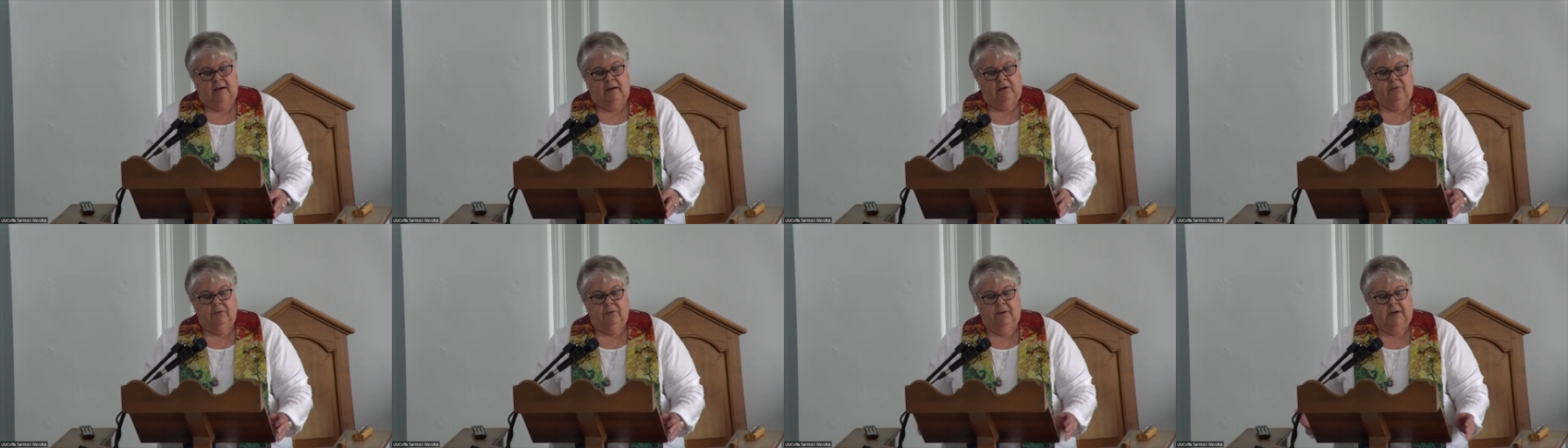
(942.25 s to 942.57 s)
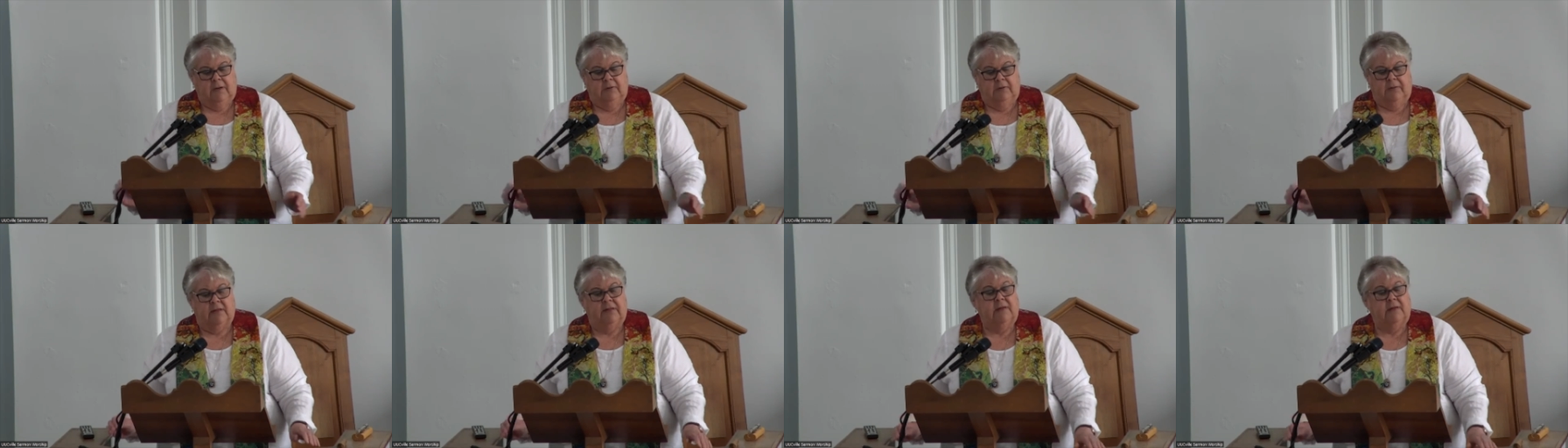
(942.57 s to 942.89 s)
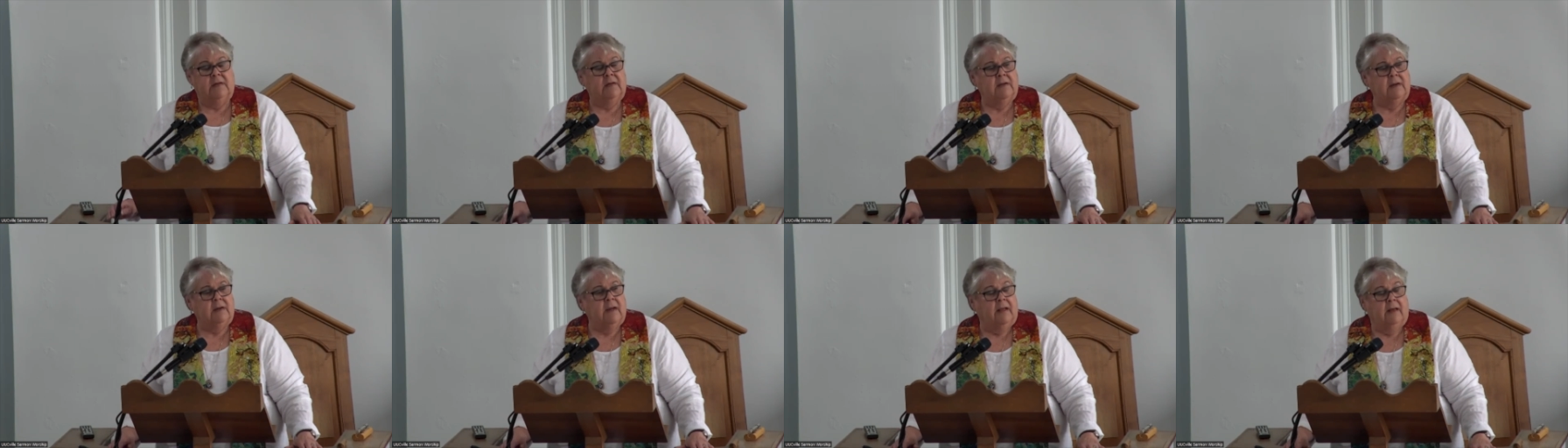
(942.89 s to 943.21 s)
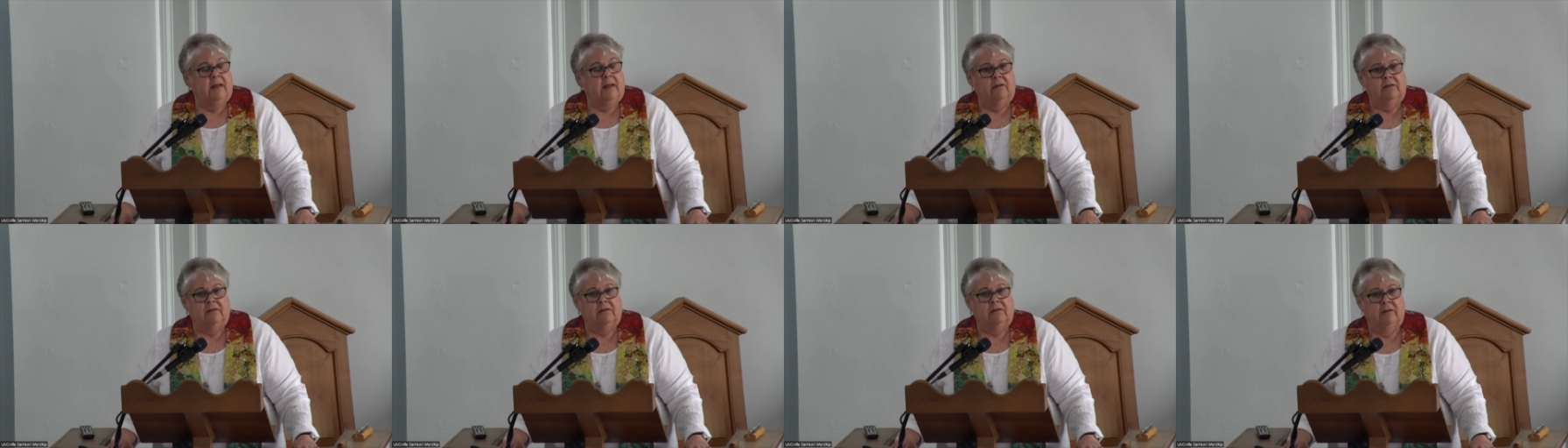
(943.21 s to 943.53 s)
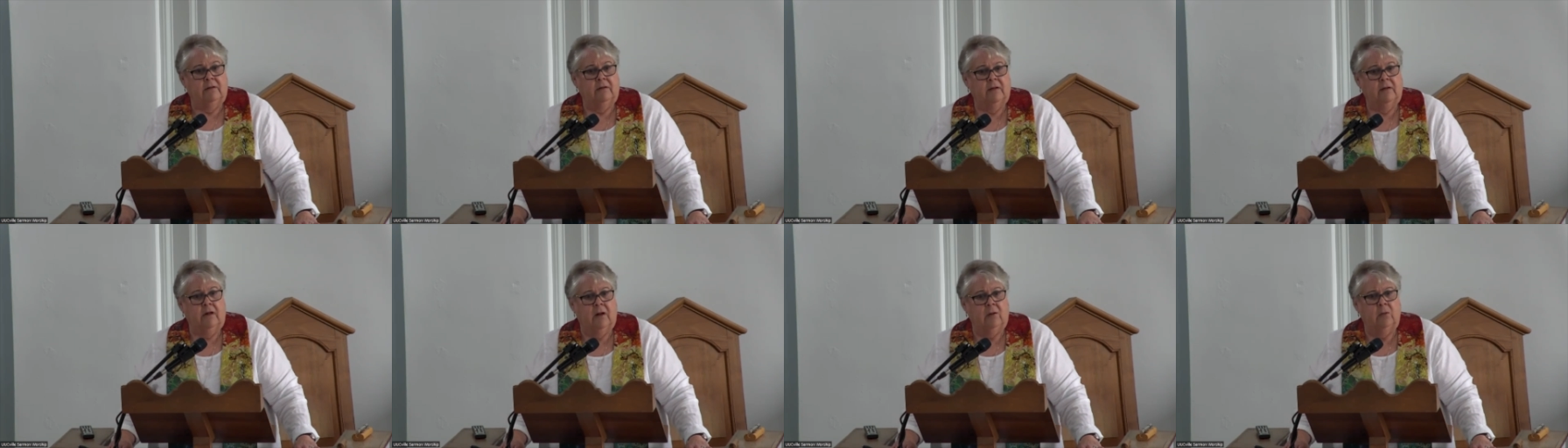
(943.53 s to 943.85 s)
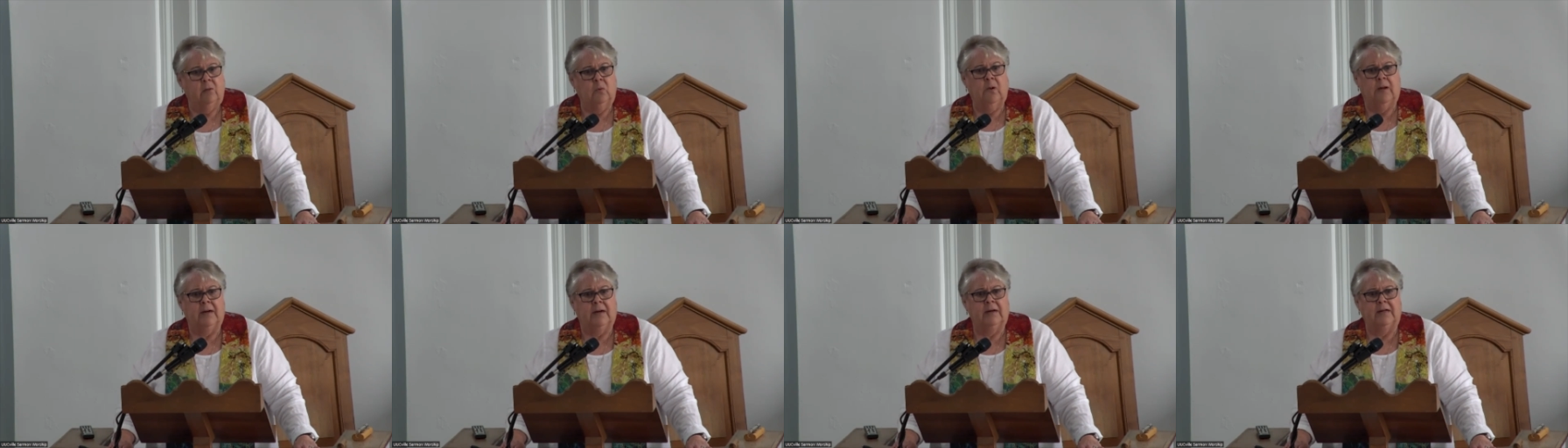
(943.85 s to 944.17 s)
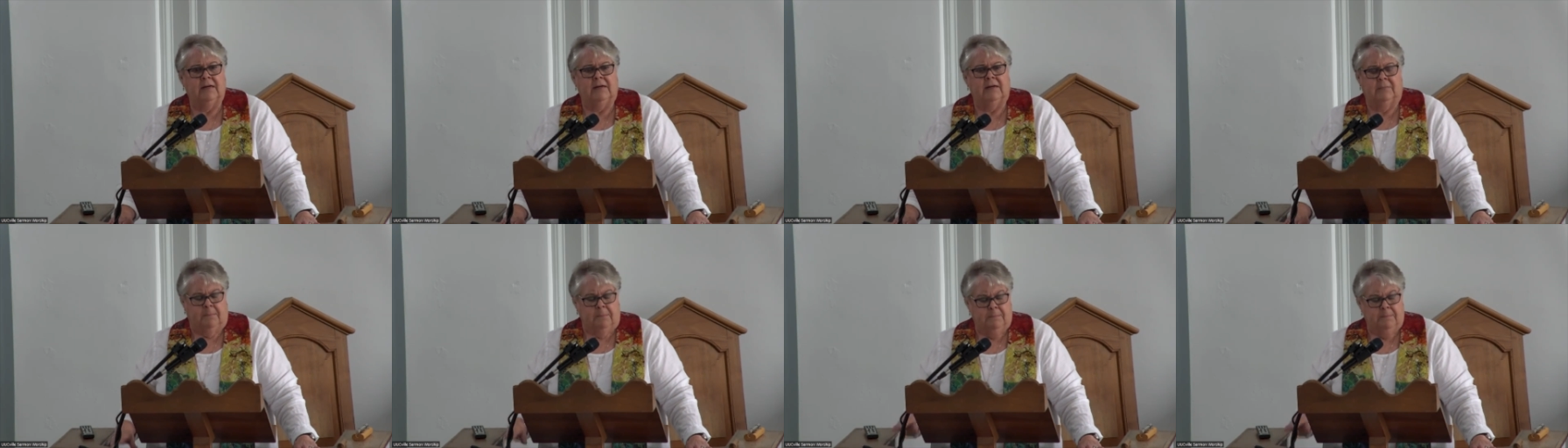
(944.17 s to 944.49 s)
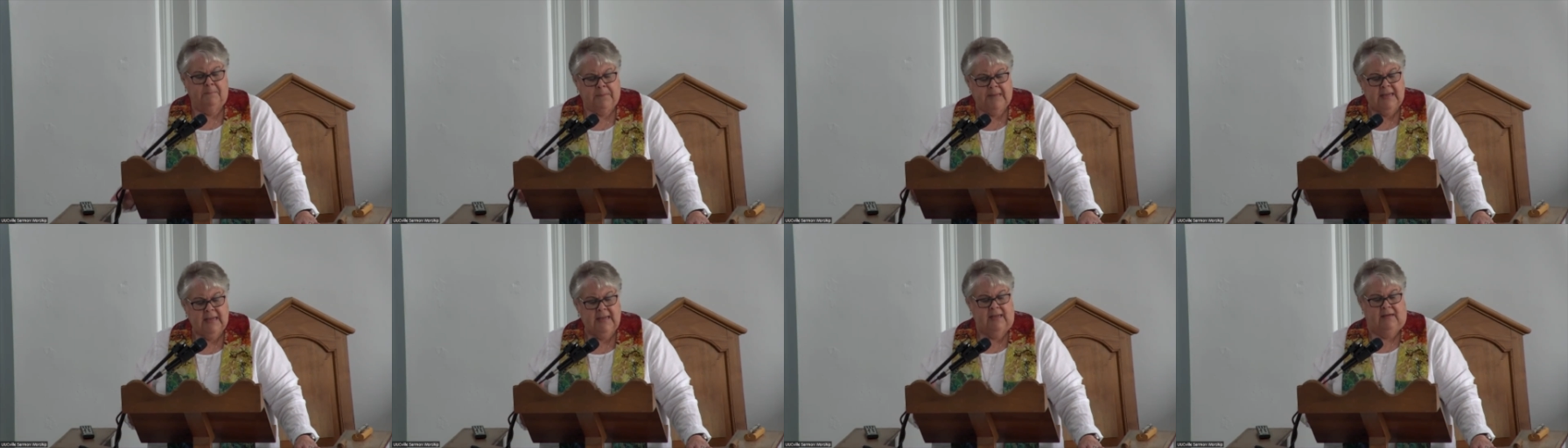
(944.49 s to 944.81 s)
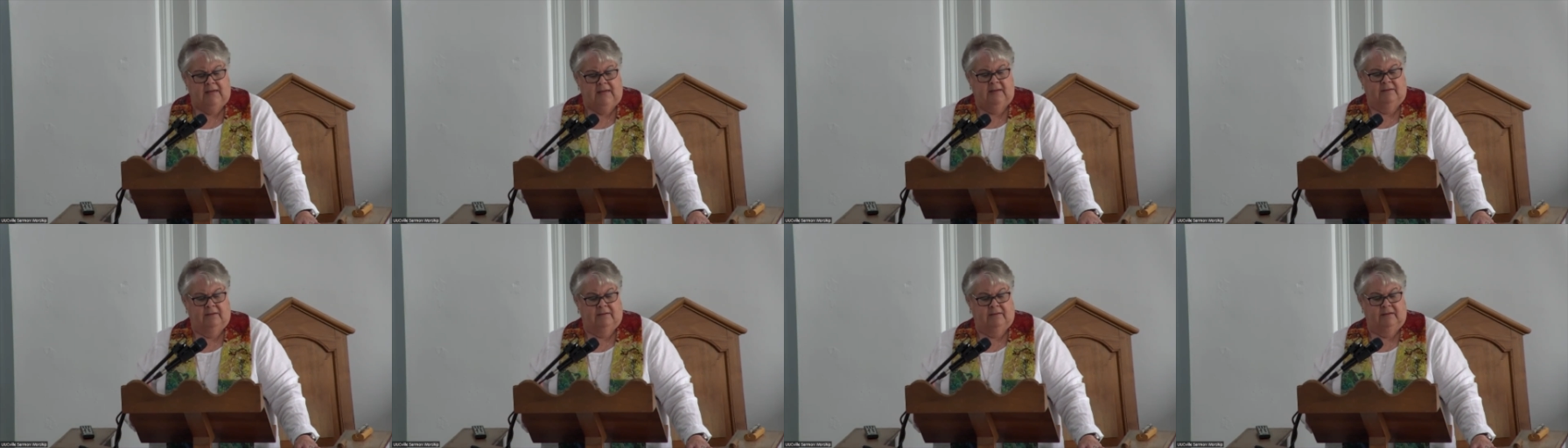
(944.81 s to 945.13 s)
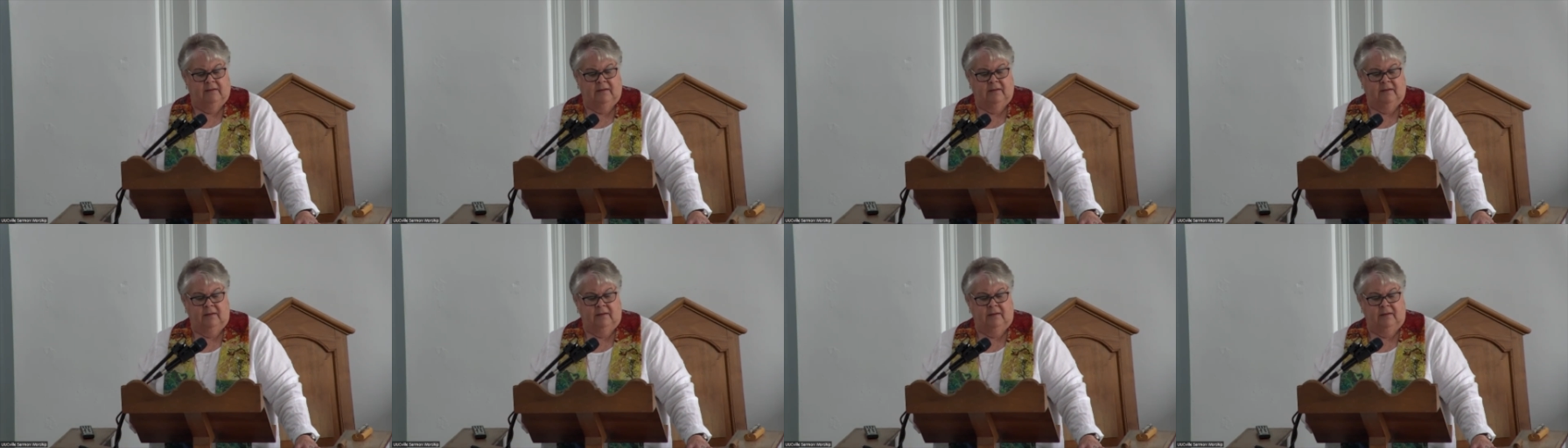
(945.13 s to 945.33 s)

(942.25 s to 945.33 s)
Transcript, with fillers: agree on the details on what it means